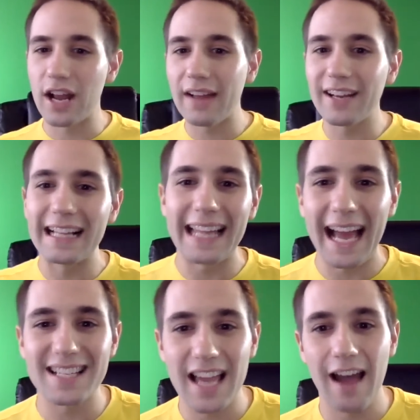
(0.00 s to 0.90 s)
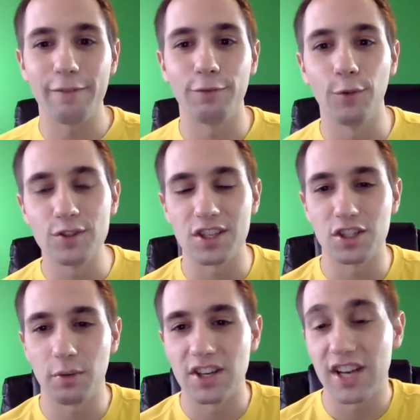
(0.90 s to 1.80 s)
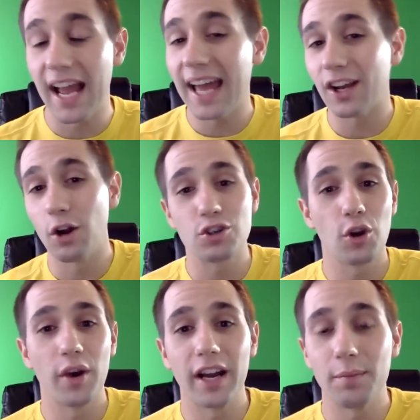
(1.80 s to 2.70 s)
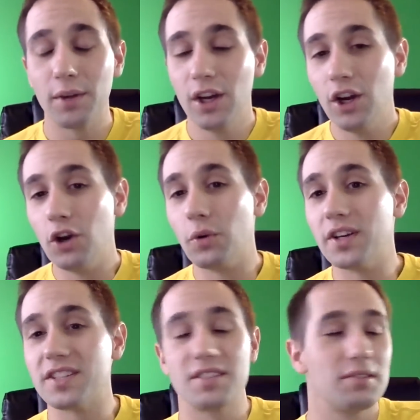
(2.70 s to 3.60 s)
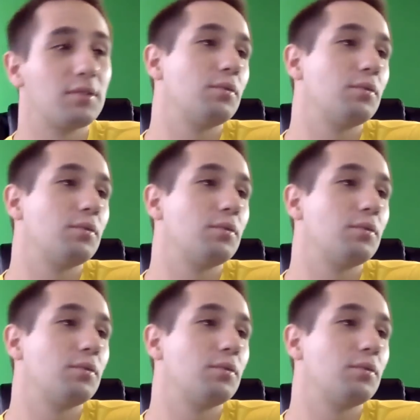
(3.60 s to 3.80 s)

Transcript: Try to have a glass half full situation. I had a coach growing up who was